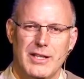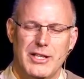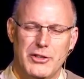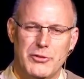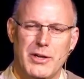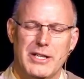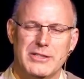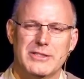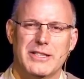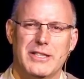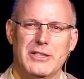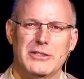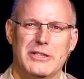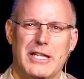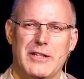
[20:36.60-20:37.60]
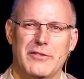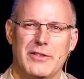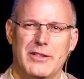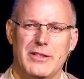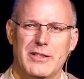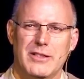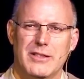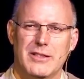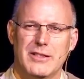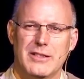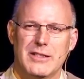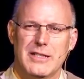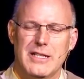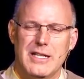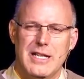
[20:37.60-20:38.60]
He tries to kill David.
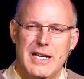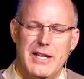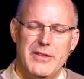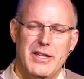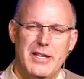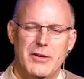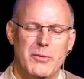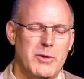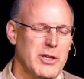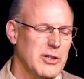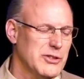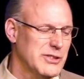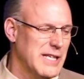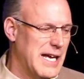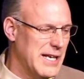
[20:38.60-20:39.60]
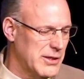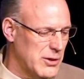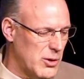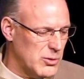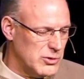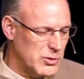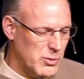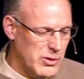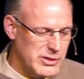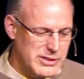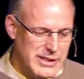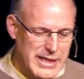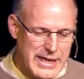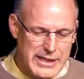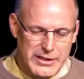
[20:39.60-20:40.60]
And then a real sad note towards
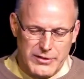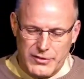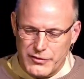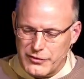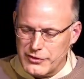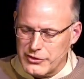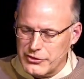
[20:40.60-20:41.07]
the end of